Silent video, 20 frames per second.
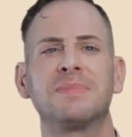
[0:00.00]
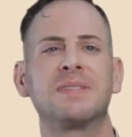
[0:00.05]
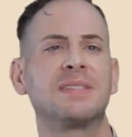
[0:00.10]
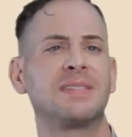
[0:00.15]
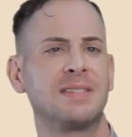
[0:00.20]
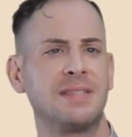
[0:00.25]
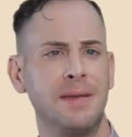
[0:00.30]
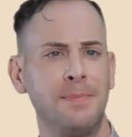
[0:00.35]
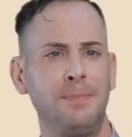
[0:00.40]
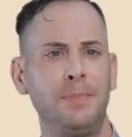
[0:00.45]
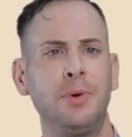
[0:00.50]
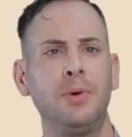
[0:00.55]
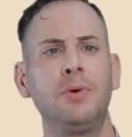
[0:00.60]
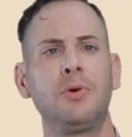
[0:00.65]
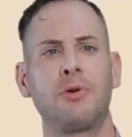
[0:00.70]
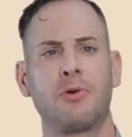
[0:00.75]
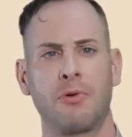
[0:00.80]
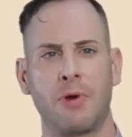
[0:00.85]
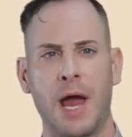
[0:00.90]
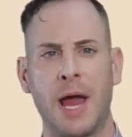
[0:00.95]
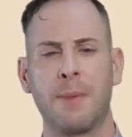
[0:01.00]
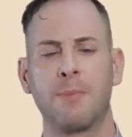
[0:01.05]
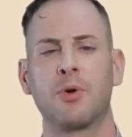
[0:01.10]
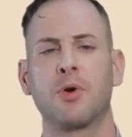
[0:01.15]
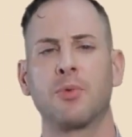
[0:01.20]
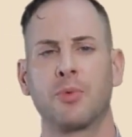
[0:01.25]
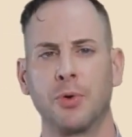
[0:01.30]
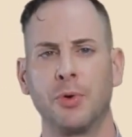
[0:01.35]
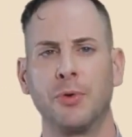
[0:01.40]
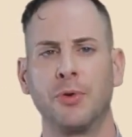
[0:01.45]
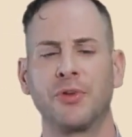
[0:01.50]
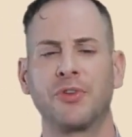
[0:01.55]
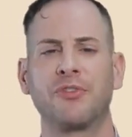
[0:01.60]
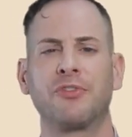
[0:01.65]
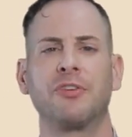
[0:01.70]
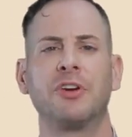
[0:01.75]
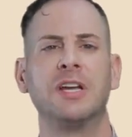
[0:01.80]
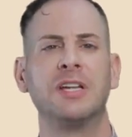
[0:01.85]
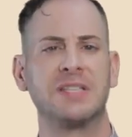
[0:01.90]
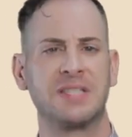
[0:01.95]
simple grammar rules
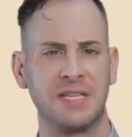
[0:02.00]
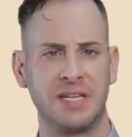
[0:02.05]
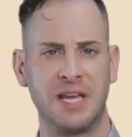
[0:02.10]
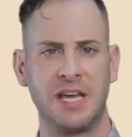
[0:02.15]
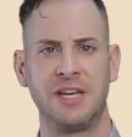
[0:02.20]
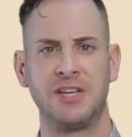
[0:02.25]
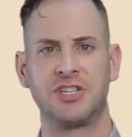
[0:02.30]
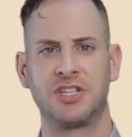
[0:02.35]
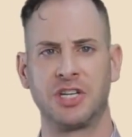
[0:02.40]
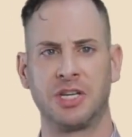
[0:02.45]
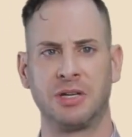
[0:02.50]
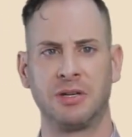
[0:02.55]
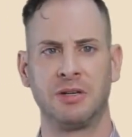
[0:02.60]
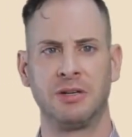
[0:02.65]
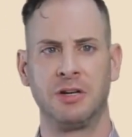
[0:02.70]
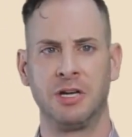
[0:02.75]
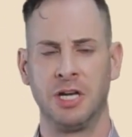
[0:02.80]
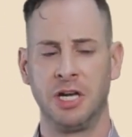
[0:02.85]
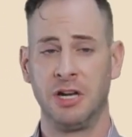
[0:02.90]
for intonation.